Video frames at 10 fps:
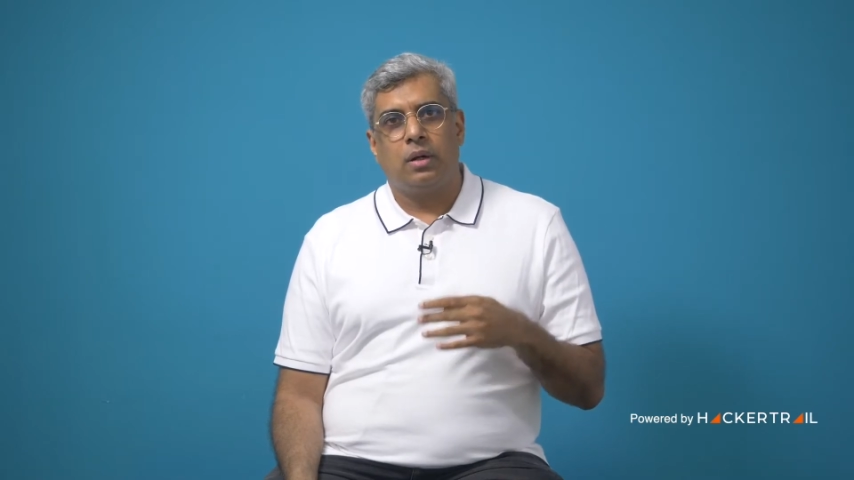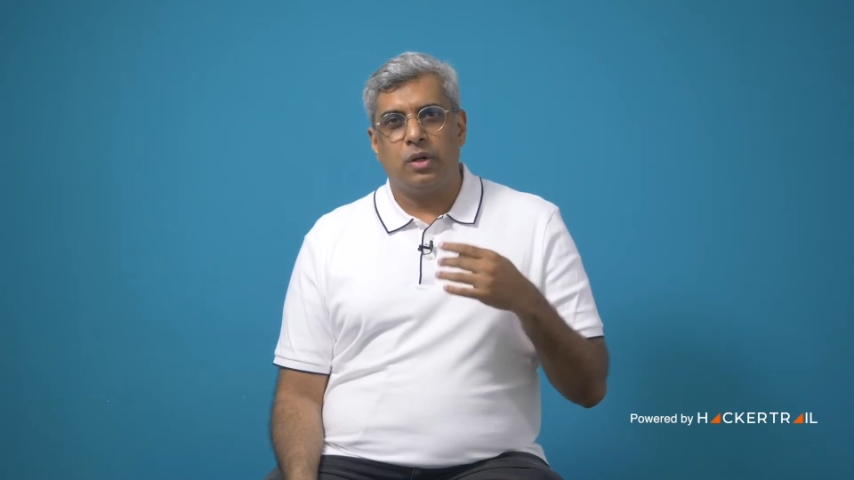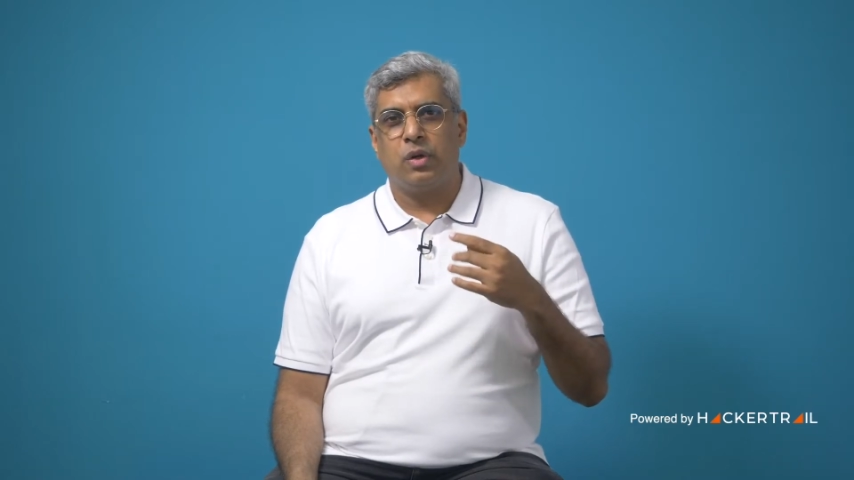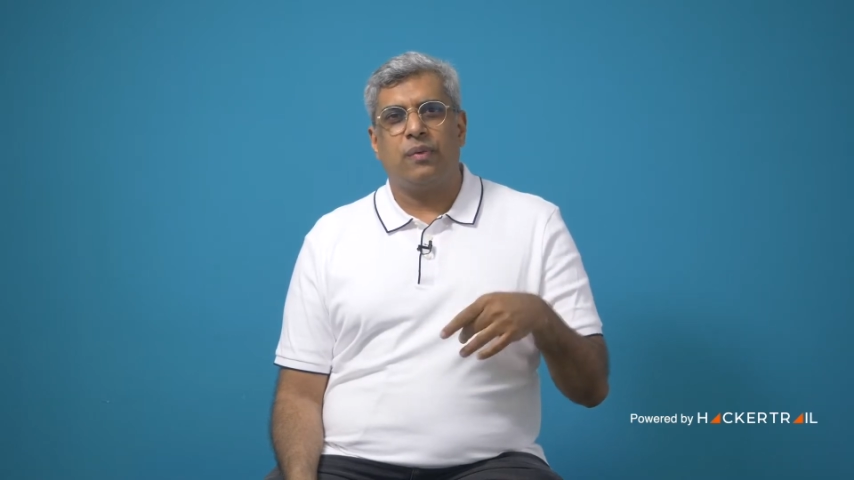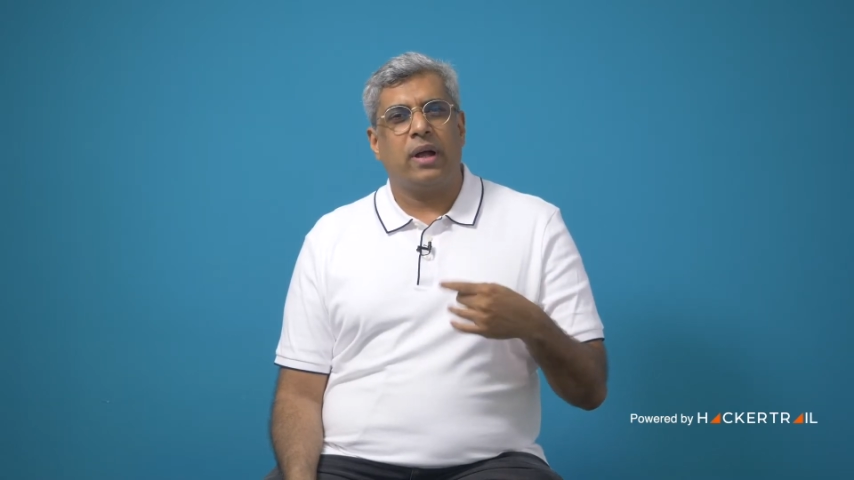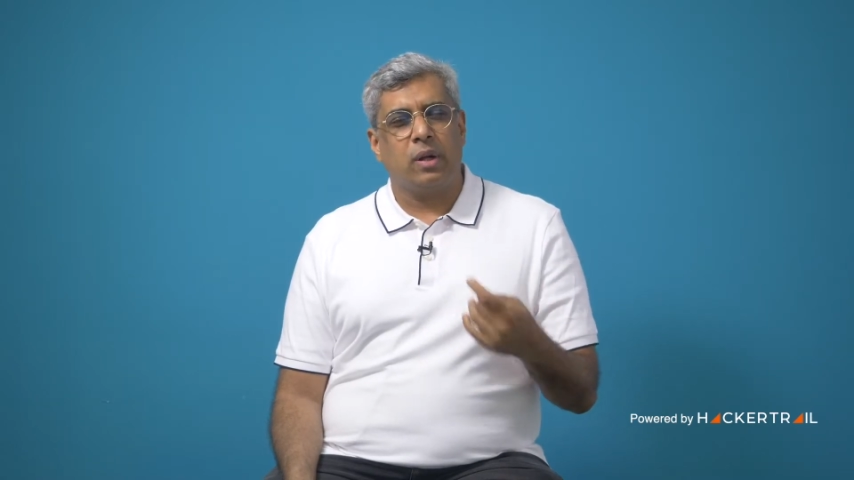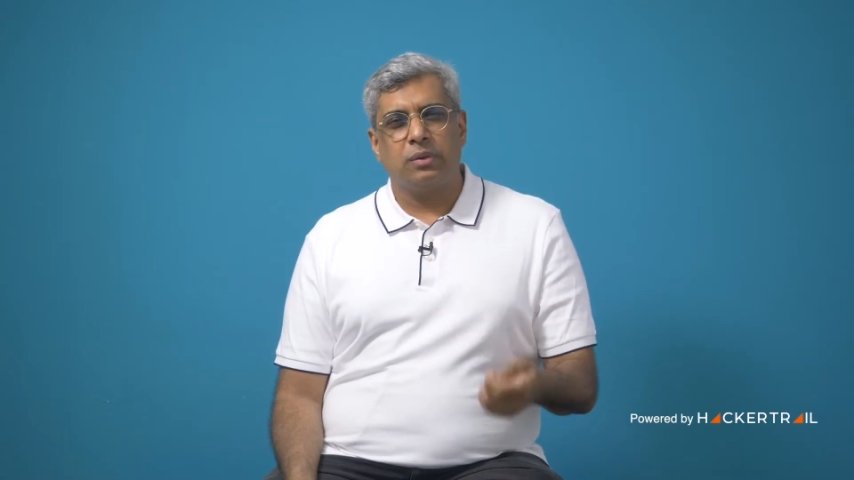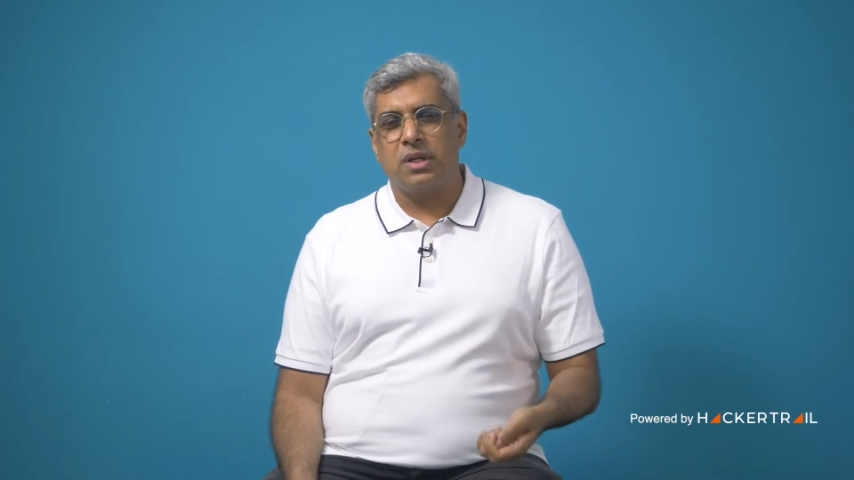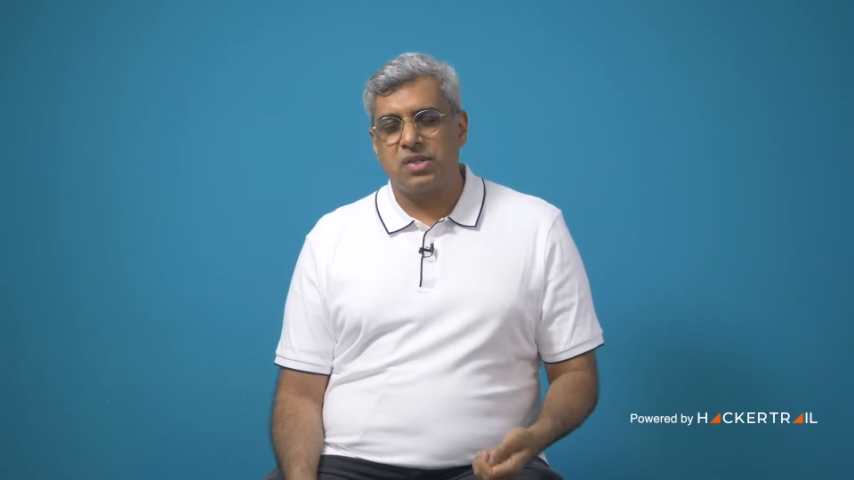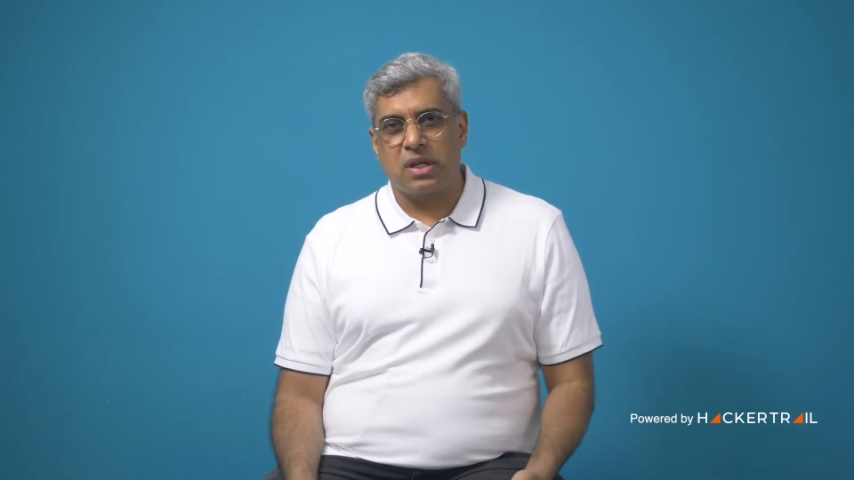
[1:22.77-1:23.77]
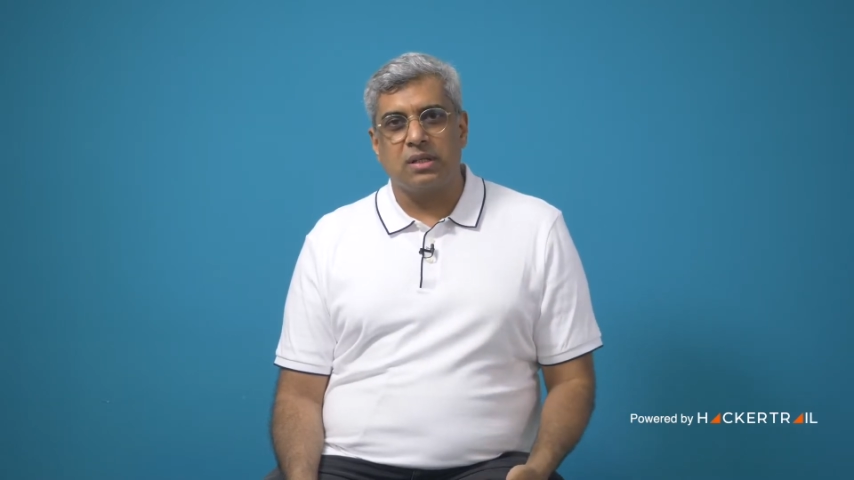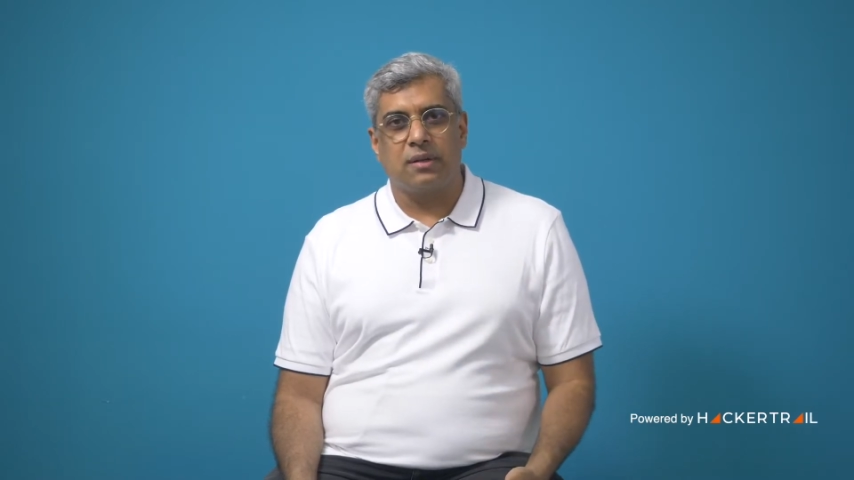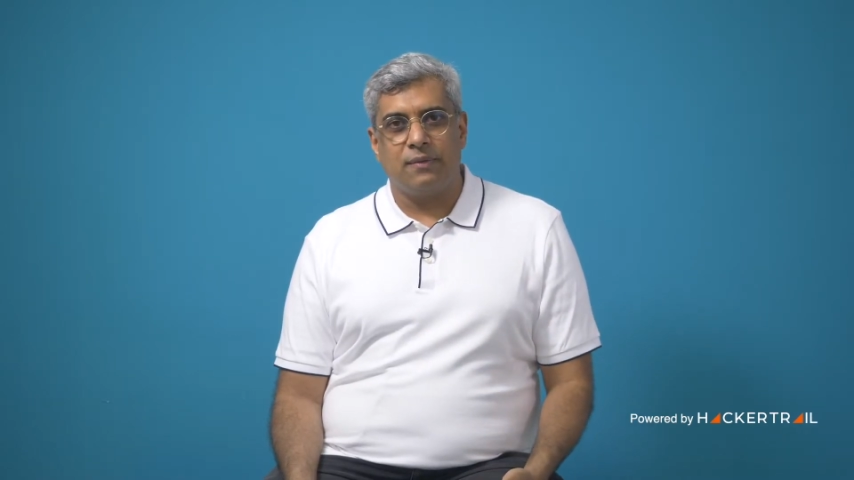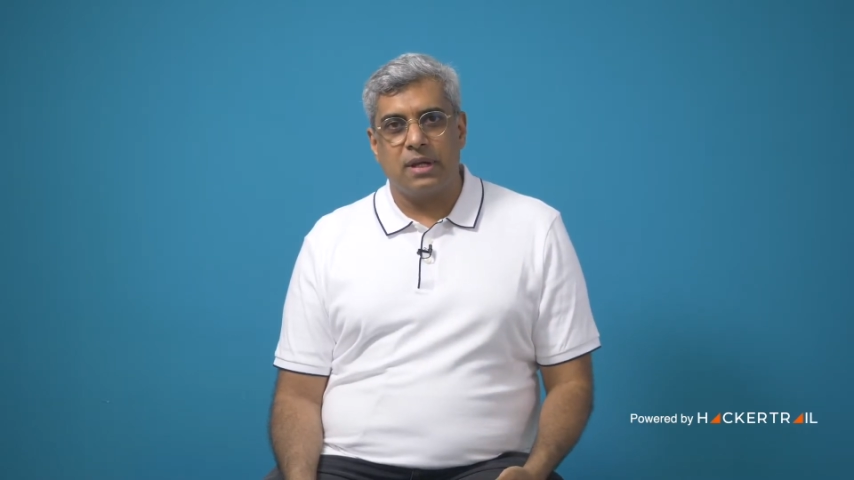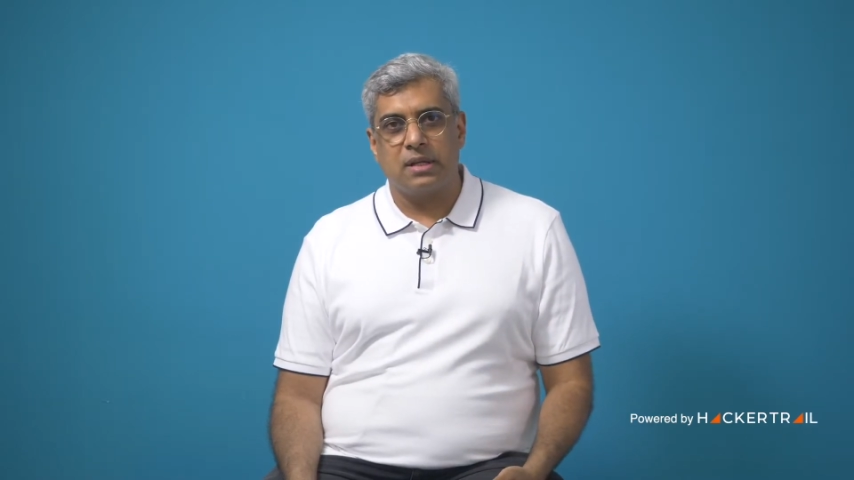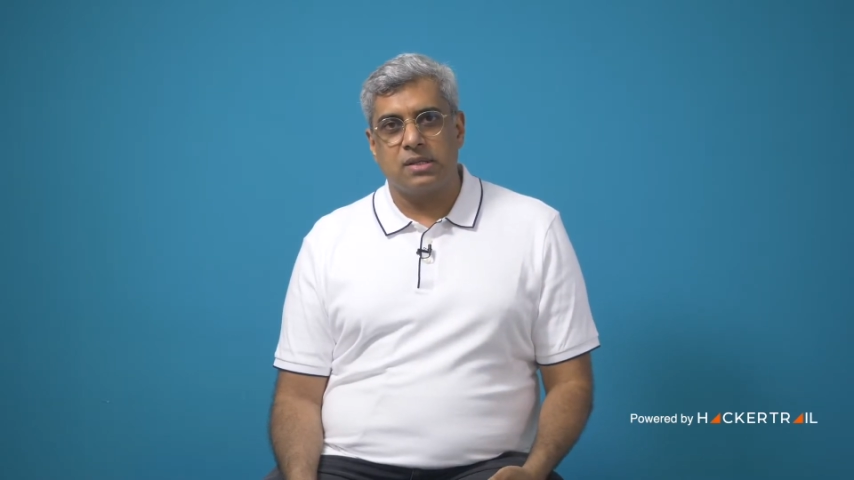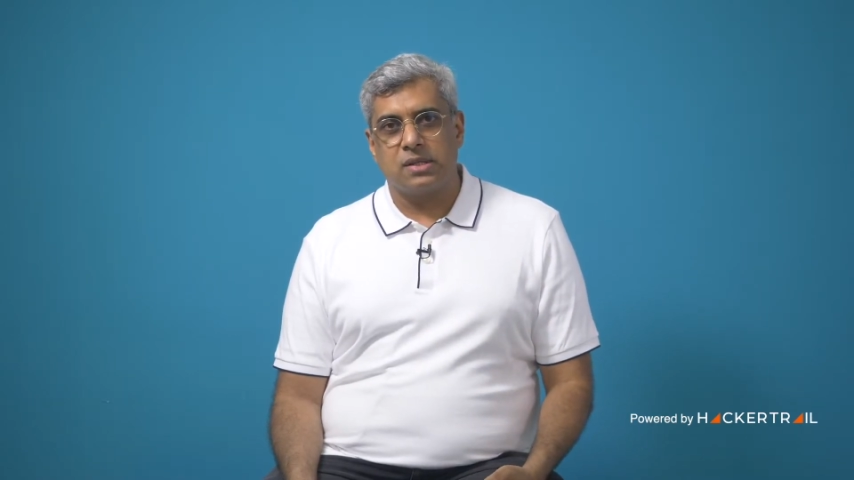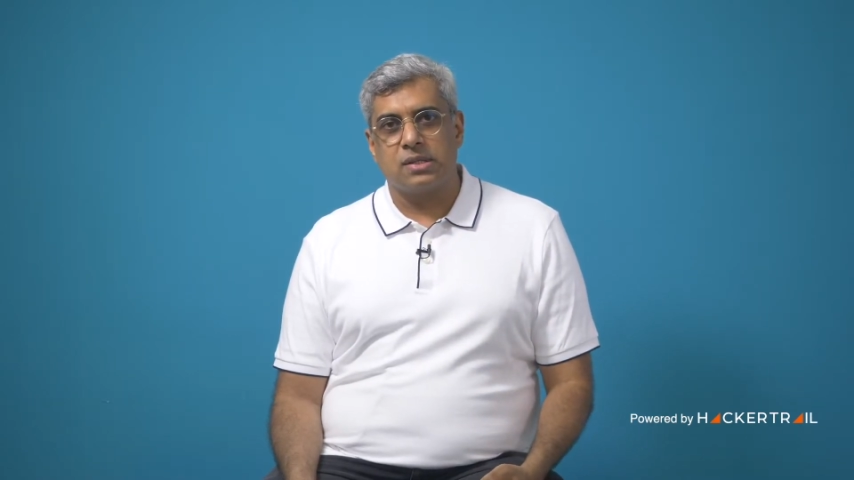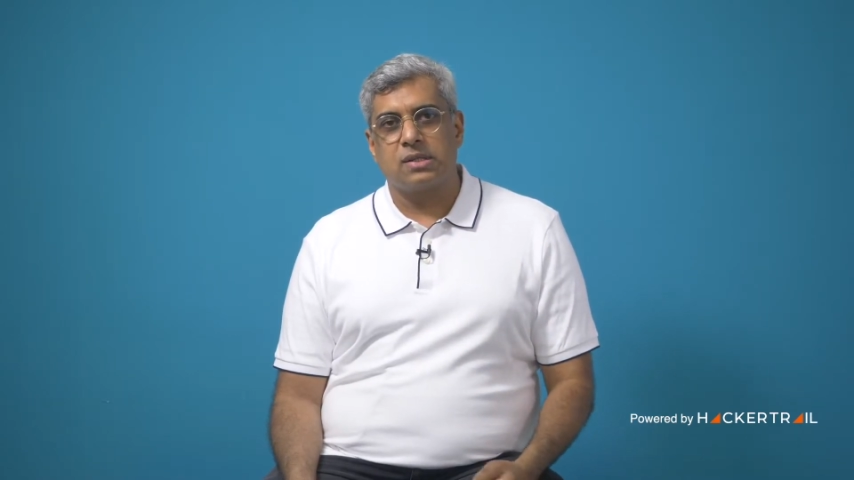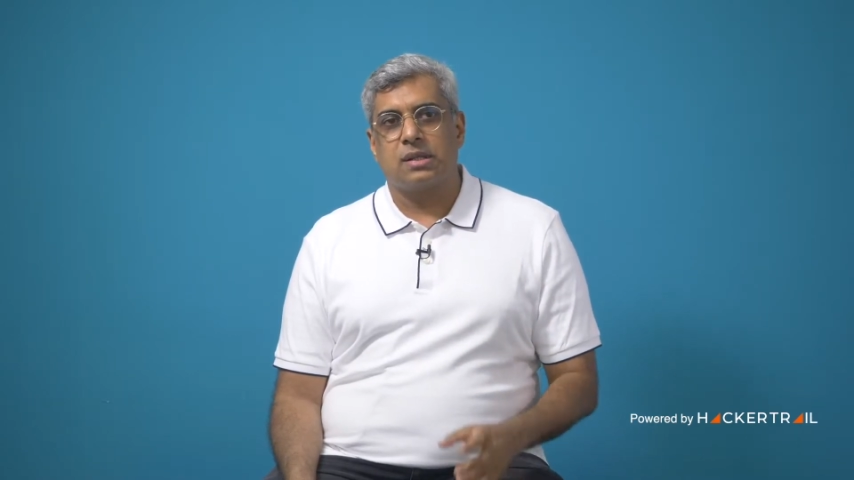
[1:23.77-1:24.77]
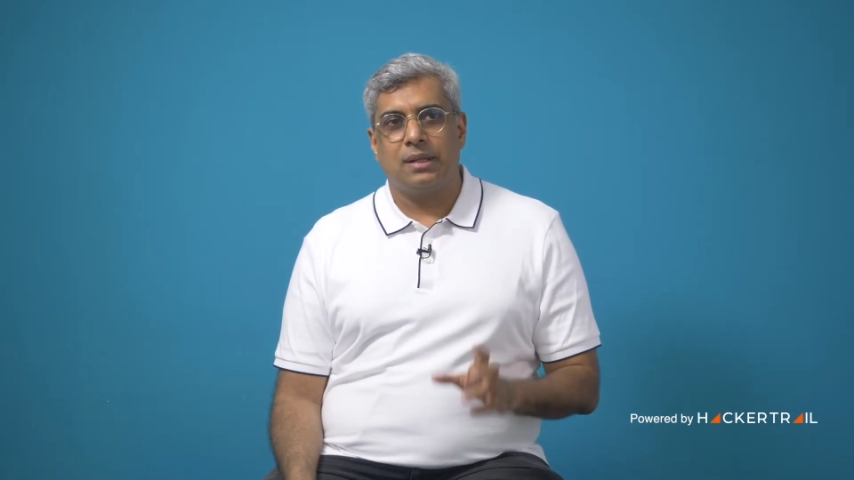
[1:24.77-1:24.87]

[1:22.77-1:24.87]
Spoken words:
Did you find out their strengths and weaknesses?